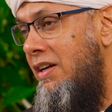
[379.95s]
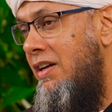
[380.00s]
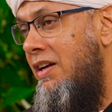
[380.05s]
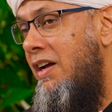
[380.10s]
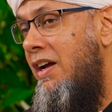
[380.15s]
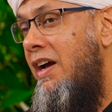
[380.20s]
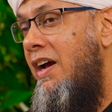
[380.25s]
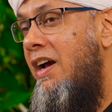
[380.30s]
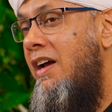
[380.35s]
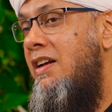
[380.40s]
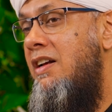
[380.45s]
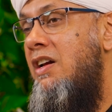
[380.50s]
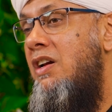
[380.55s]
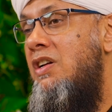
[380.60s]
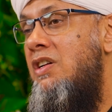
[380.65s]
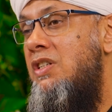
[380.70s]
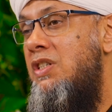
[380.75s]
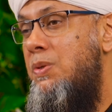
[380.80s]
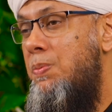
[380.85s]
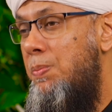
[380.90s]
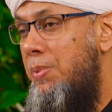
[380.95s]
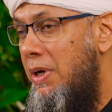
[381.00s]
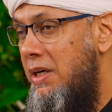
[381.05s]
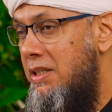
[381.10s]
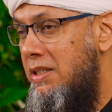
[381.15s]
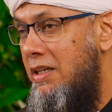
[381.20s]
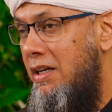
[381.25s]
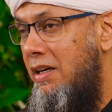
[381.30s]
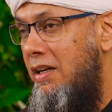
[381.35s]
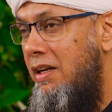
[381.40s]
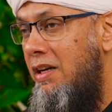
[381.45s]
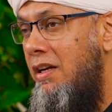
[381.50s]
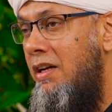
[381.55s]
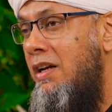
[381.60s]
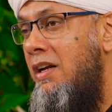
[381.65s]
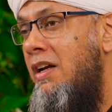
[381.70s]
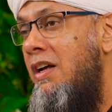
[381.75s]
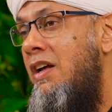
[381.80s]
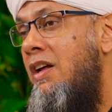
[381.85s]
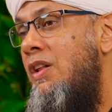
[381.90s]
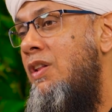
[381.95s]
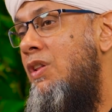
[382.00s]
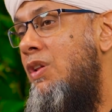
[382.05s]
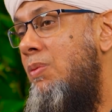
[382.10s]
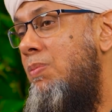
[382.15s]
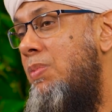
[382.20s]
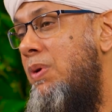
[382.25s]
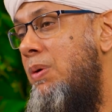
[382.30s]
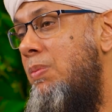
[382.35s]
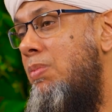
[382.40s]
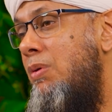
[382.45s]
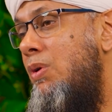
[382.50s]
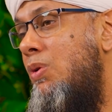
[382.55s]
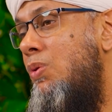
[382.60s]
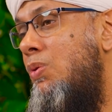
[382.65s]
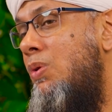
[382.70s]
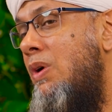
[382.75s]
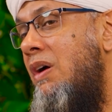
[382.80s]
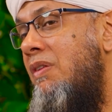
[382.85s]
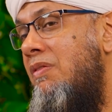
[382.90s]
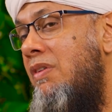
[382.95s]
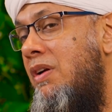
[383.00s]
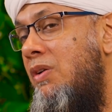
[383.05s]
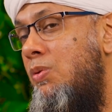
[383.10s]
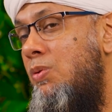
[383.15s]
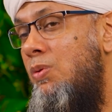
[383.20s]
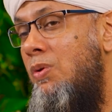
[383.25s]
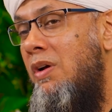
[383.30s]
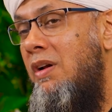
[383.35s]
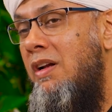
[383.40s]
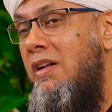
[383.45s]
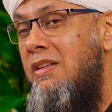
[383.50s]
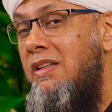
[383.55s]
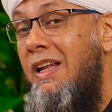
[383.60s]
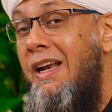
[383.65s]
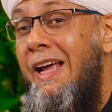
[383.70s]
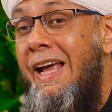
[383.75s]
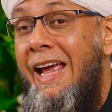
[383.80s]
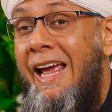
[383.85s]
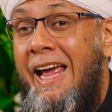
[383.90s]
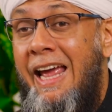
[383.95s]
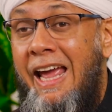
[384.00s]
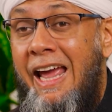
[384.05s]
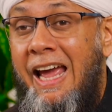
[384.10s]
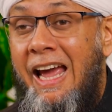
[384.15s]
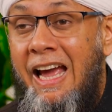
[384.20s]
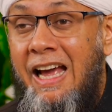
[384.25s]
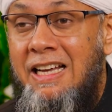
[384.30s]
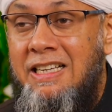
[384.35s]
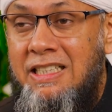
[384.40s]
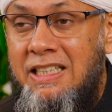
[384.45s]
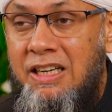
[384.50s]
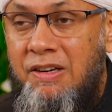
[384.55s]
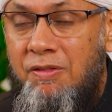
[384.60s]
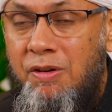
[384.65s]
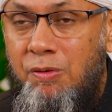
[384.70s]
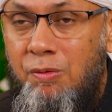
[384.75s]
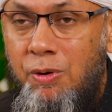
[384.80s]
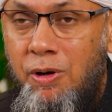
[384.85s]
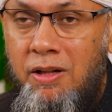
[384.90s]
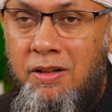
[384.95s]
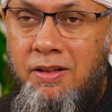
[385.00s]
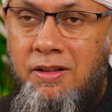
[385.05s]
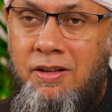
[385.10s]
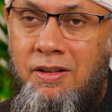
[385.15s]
And especially the people who Allah Ta'ala has given wealth.